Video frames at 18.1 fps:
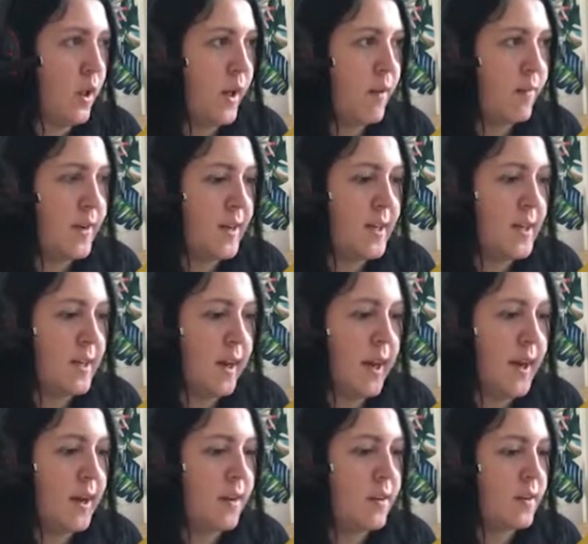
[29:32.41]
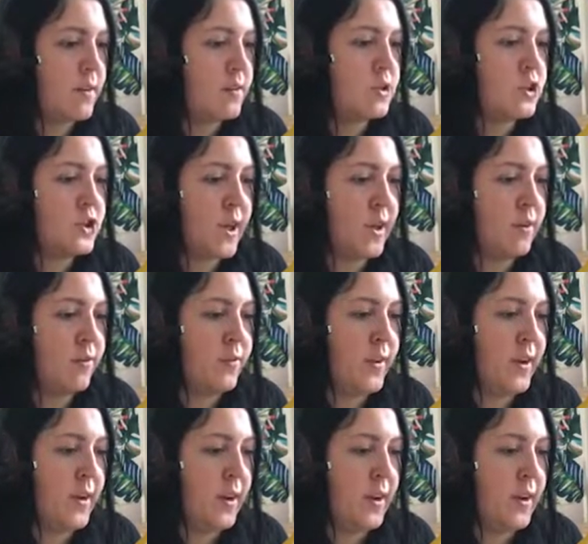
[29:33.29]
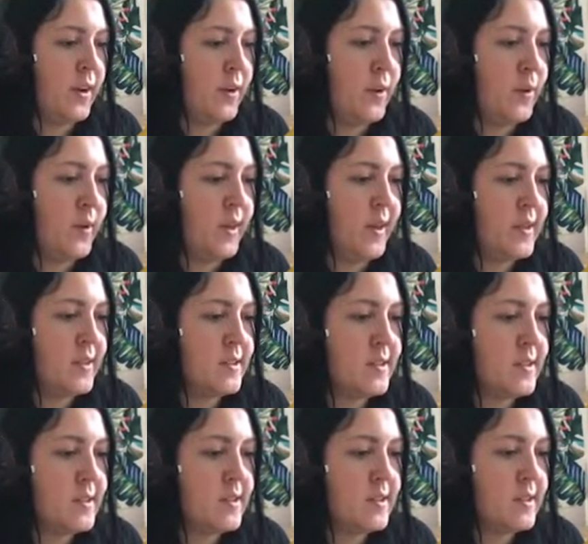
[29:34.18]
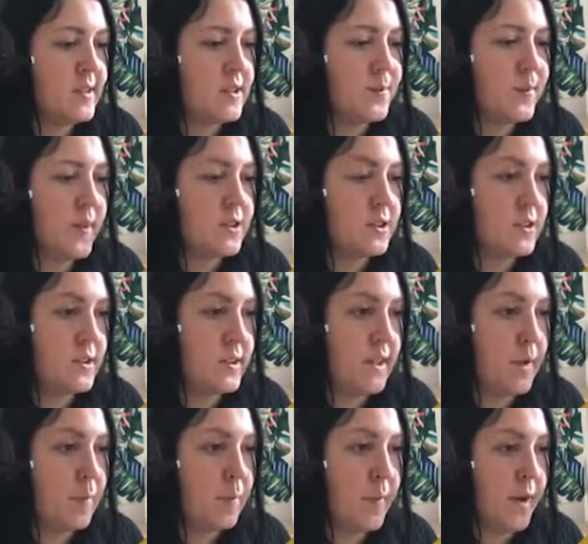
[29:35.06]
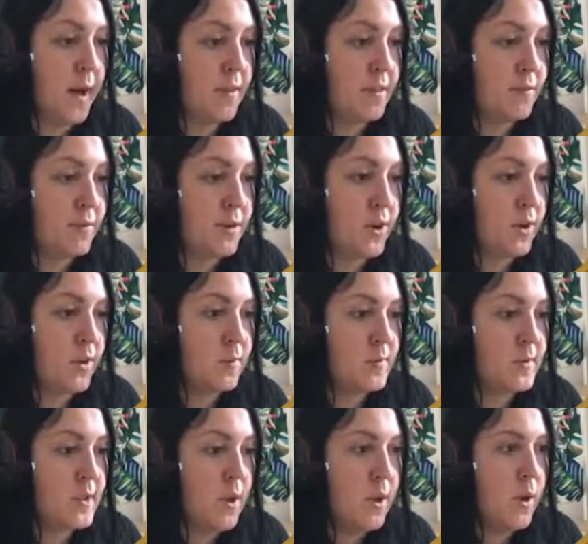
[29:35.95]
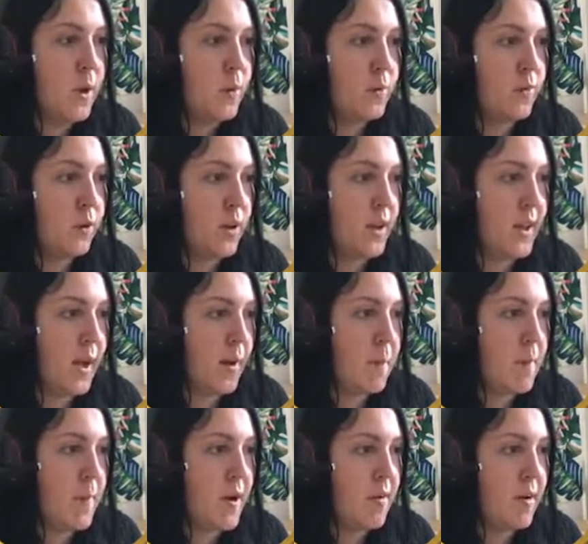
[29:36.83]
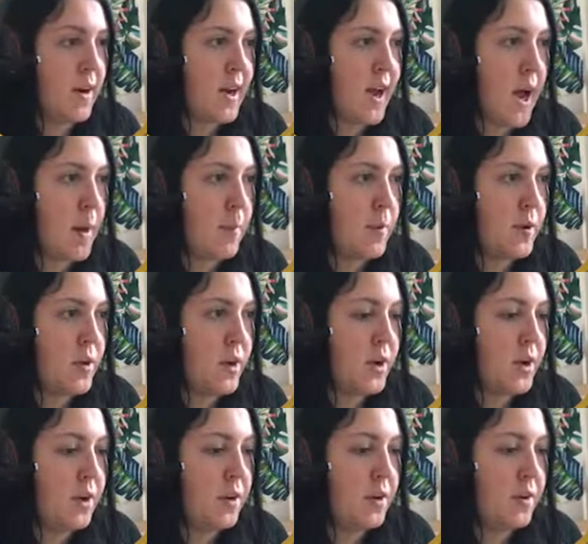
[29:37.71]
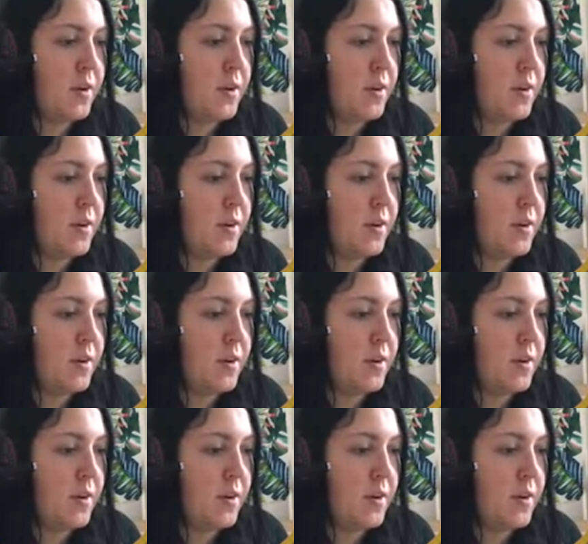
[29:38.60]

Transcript: I really like shelving units, especially in bathrooms. We've got like a mirror cabinet,